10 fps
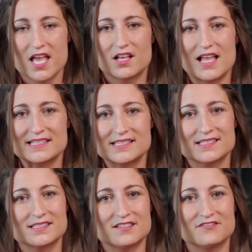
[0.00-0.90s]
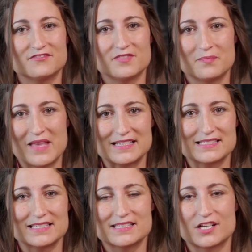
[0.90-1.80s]
classes of
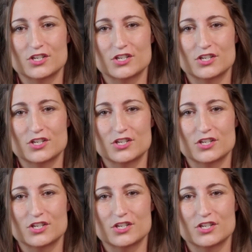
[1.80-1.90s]
medicines that are